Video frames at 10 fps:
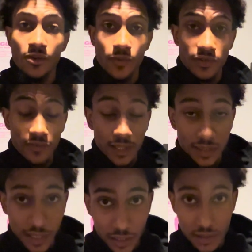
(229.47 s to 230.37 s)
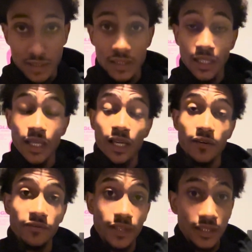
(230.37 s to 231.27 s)
with Flex Ice
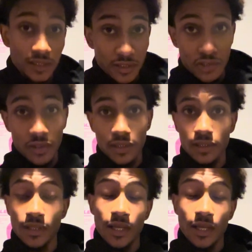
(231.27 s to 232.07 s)
and Flex Citrus.